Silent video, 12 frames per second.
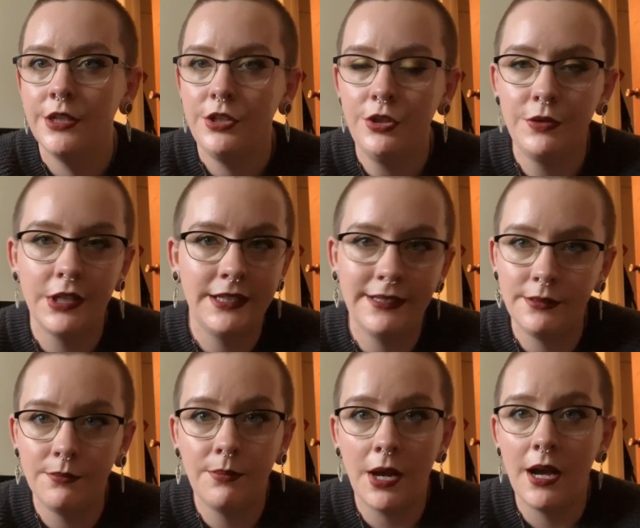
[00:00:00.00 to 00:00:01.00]
You can
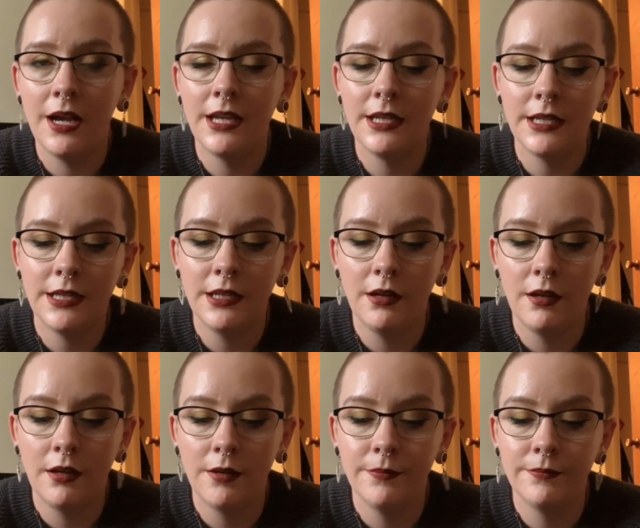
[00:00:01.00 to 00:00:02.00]
buy
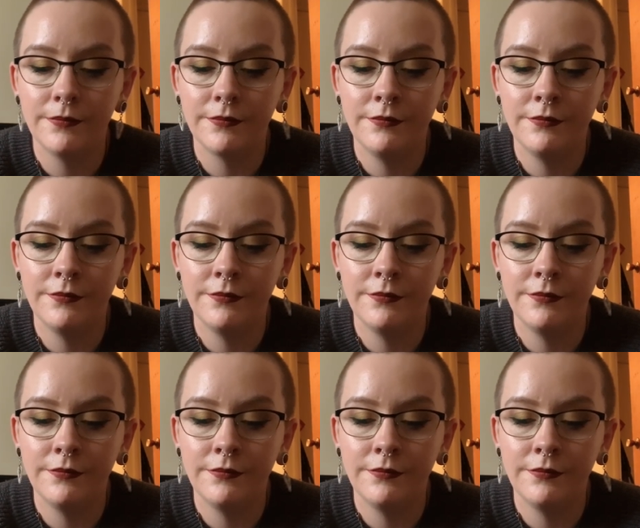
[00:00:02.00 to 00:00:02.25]
um,